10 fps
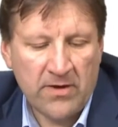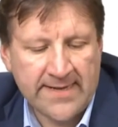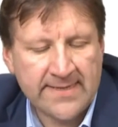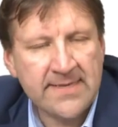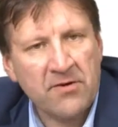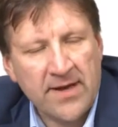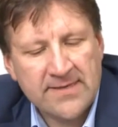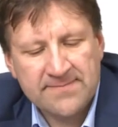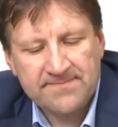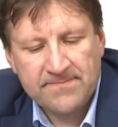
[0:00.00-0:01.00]
So let's
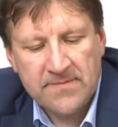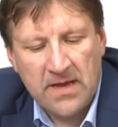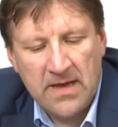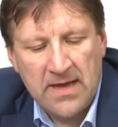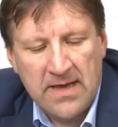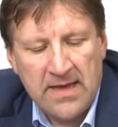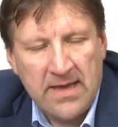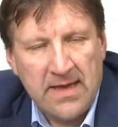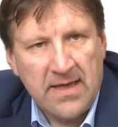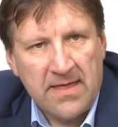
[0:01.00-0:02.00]
summarize.
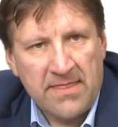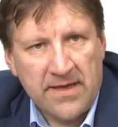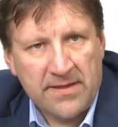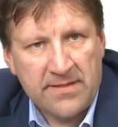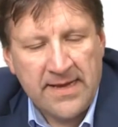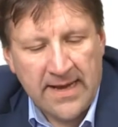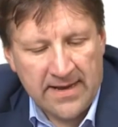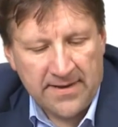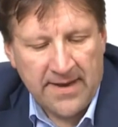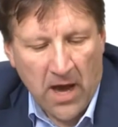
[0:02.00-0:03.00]
The
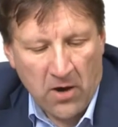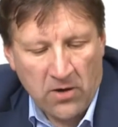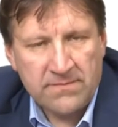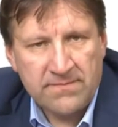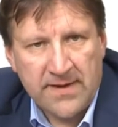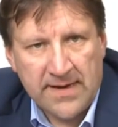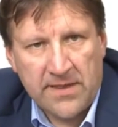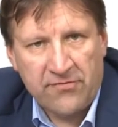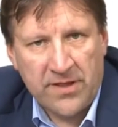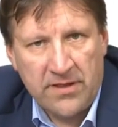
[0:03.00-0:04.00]
signal now
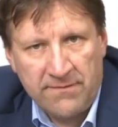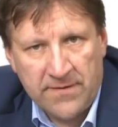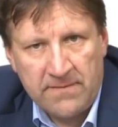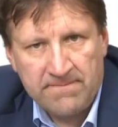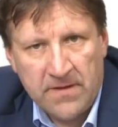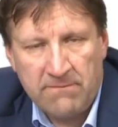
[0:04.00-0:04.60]
at the receiver,